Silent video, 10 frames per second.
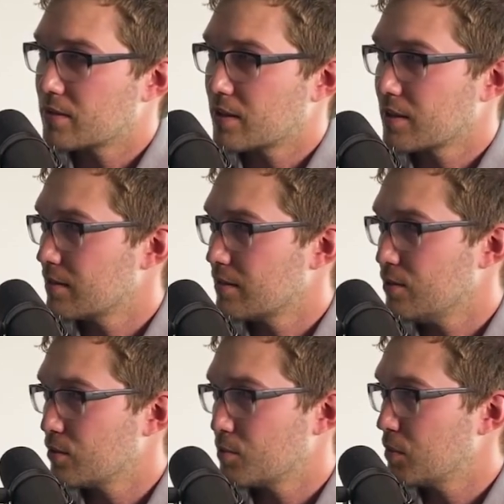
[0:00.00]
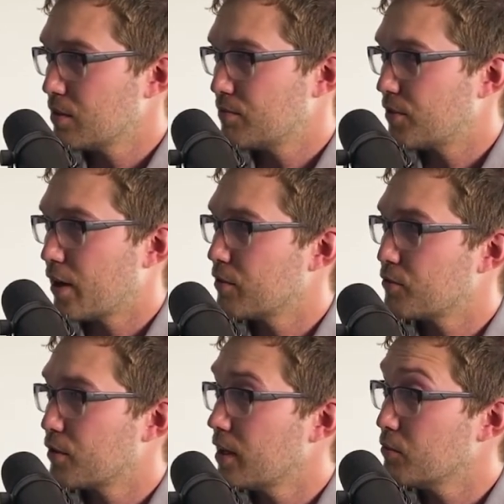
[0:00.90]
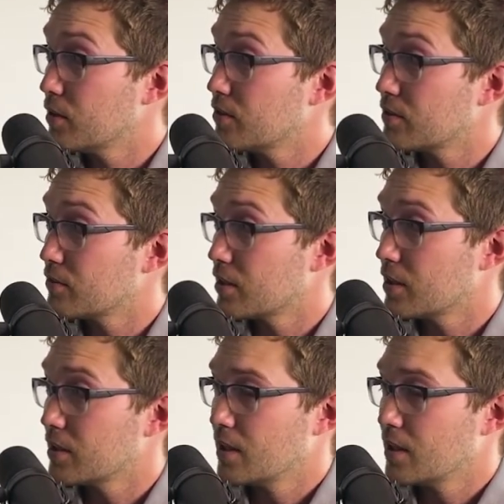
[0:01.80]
it's like you can be fired for any reason, really.